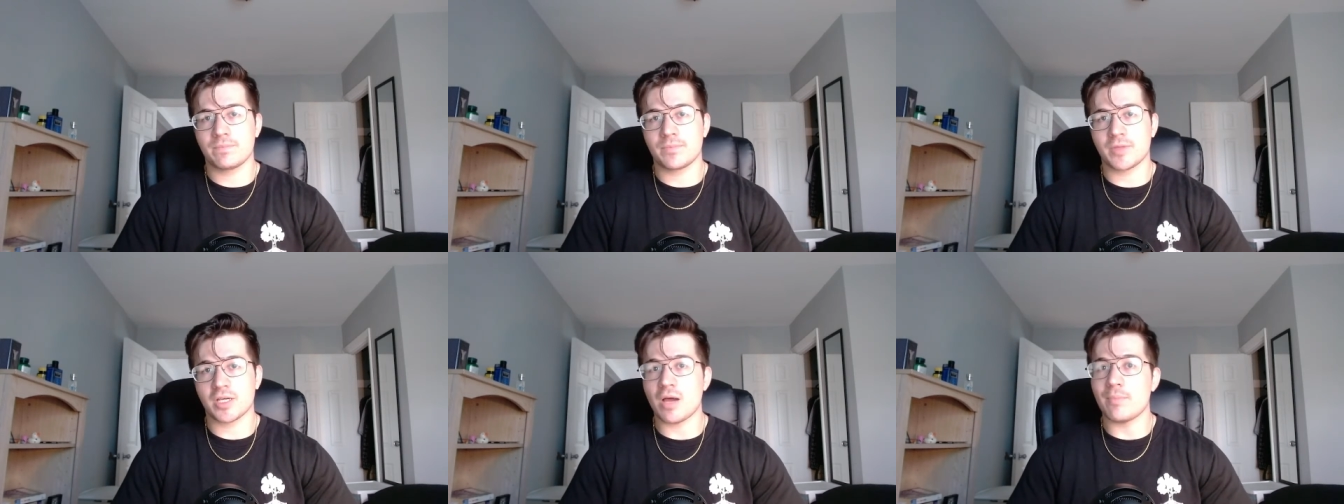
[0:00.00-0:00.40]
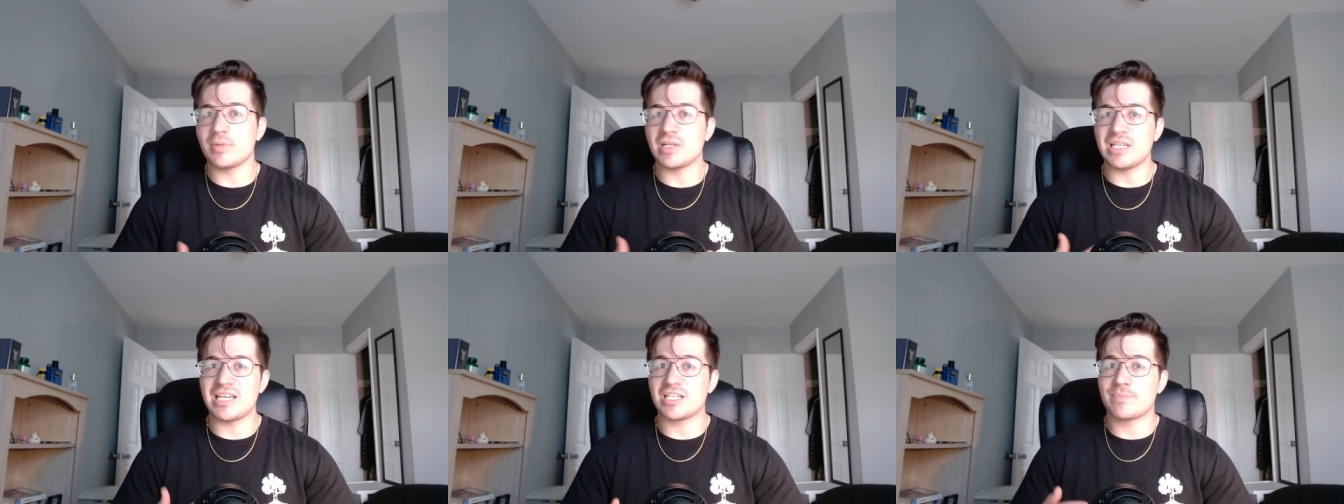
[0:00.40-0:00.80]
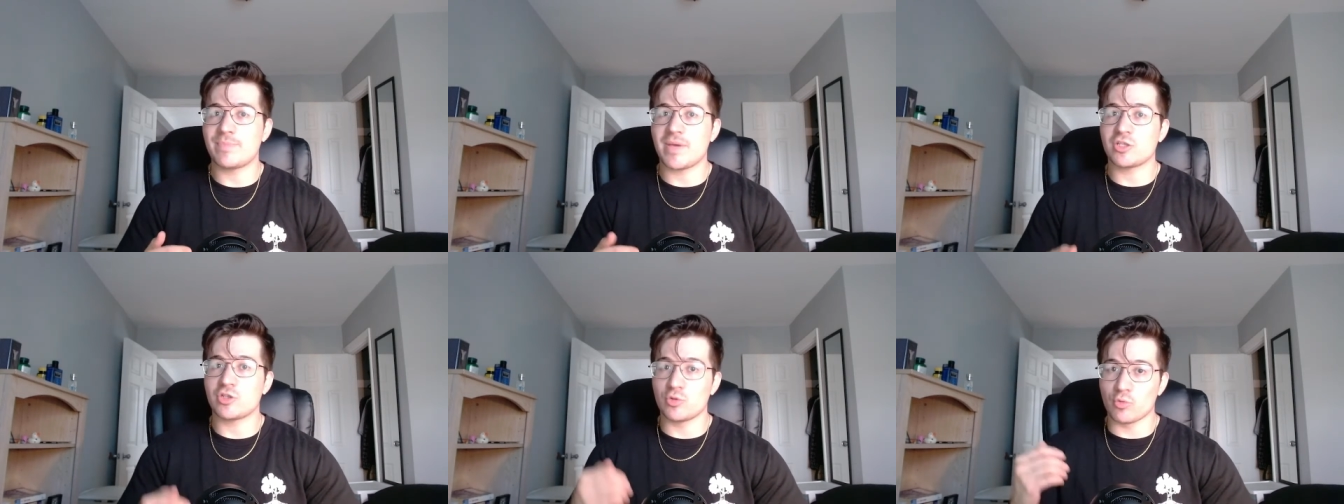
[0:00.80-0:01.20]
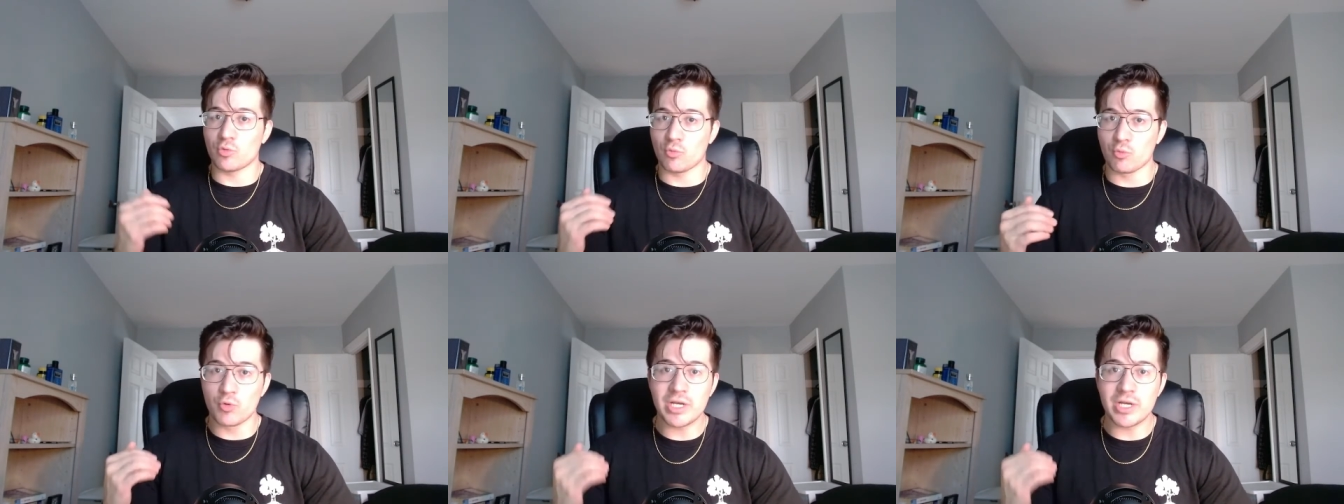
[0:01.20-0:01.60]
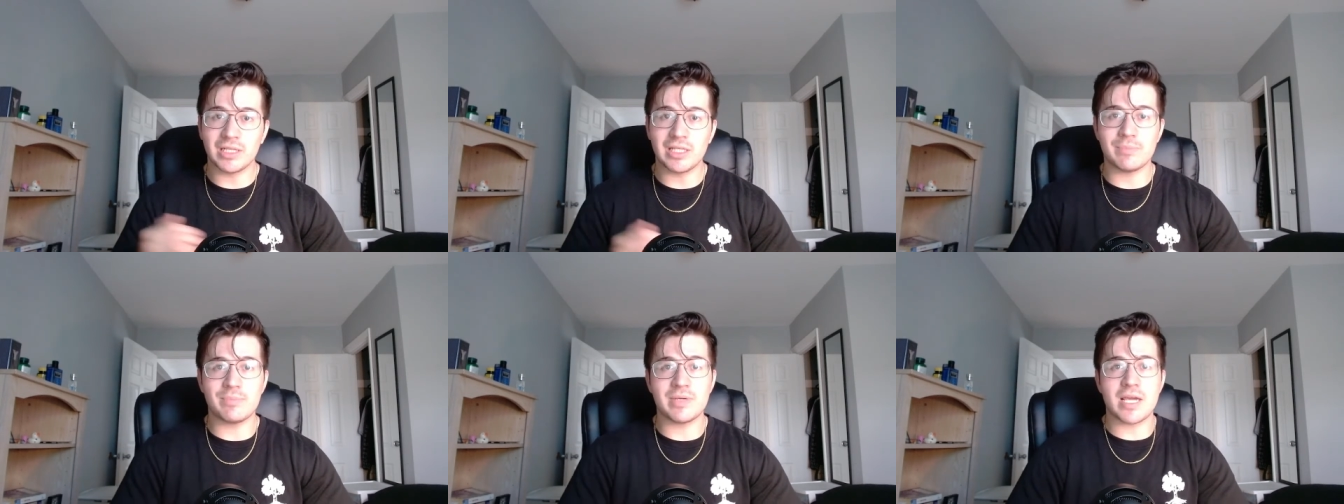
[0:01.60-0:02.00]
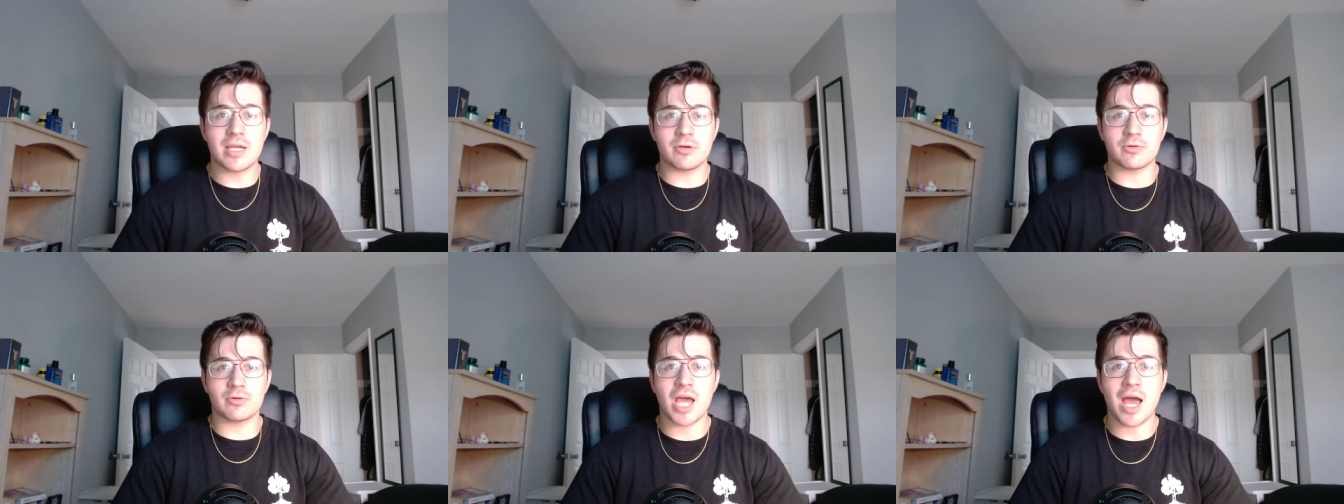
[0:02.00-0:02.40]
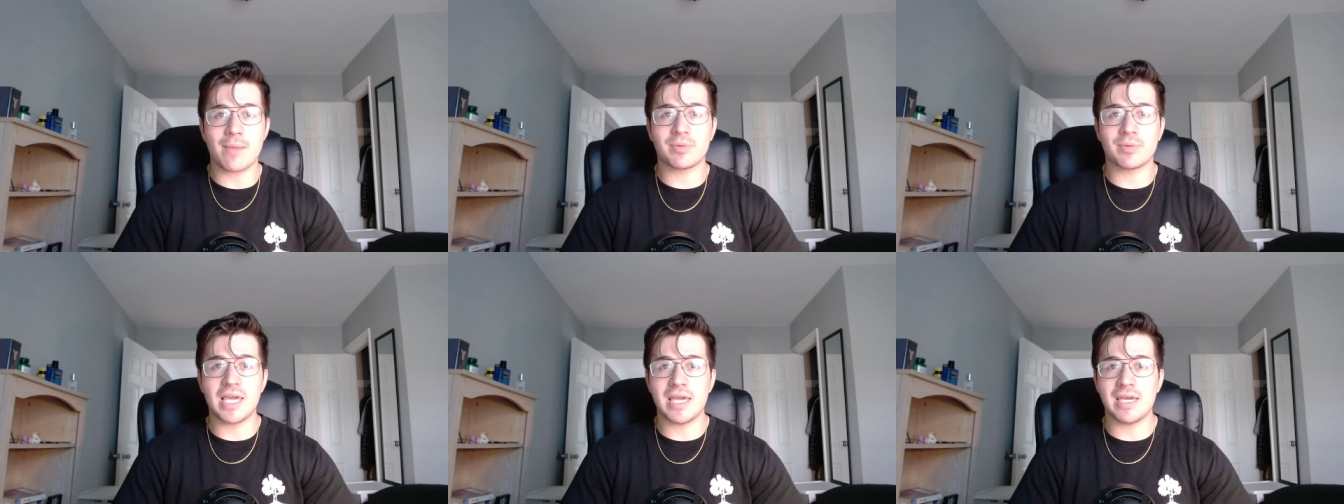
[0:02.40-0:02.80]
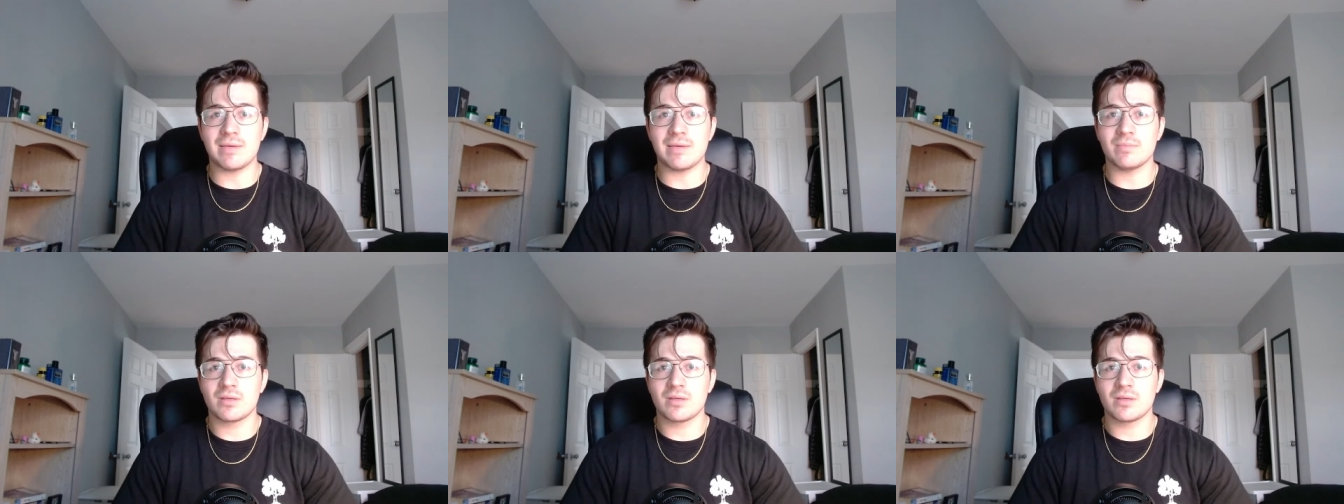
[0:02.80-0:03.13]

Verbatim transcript: The company expects you to really be at your top game,